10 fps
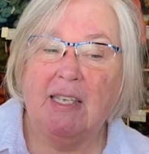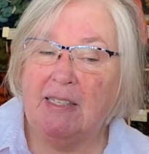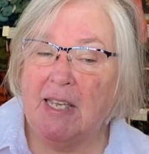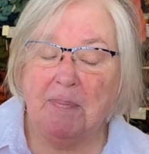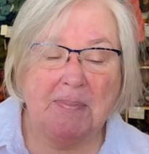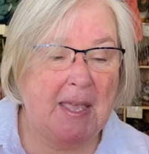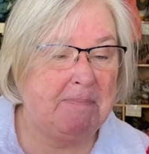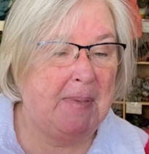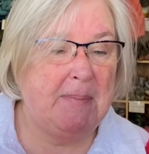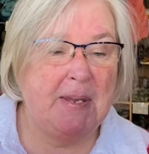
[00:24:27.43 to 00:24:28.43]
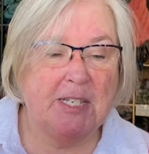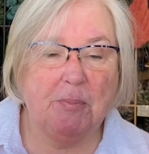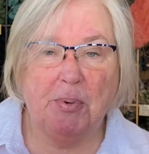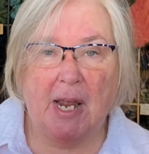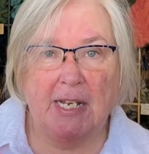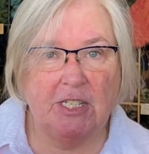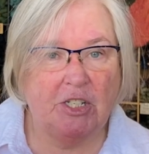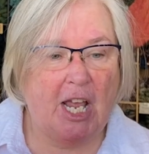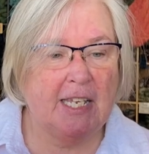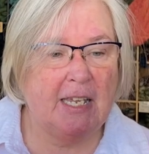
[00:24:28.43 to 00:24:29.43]
Yep, that baby surprise
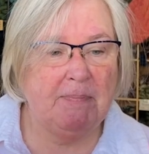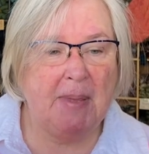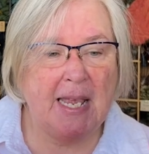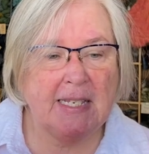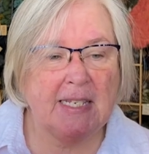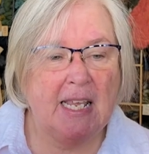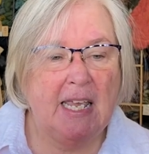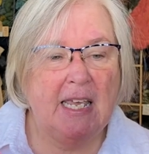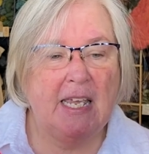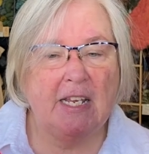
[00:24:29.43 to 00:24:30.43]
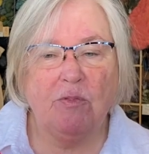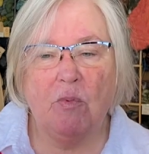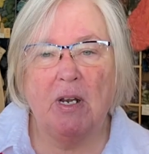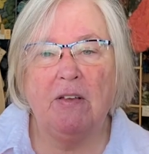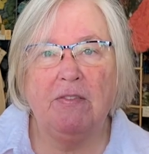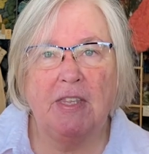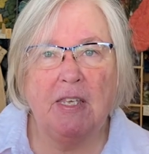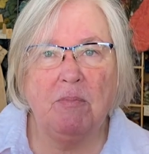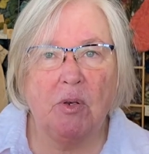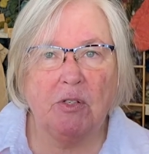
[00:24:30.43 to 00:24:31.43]
jacket, Bess, is one of
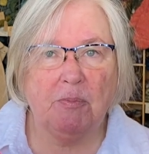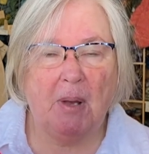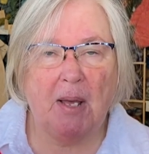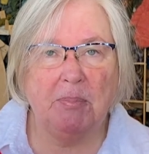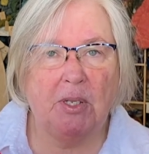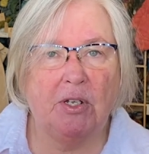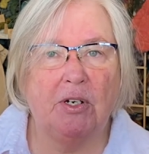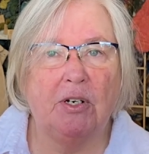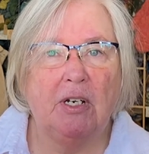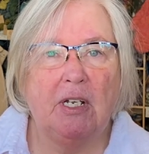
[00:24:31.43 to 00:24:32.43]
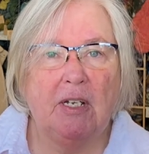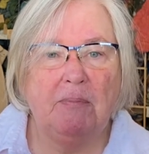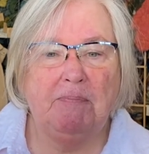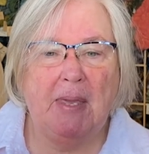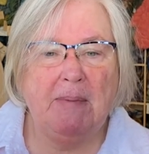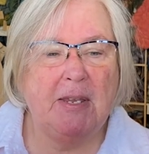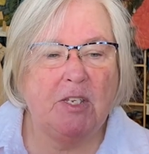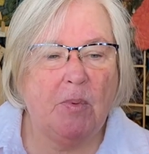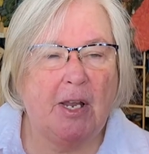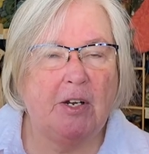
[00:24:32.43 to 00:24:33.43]
the most popular baby
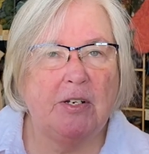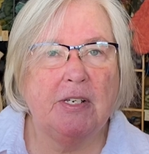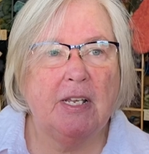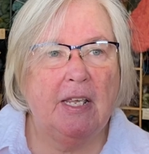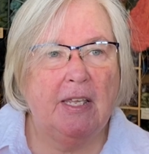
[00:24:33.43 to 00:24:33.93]
sweaters.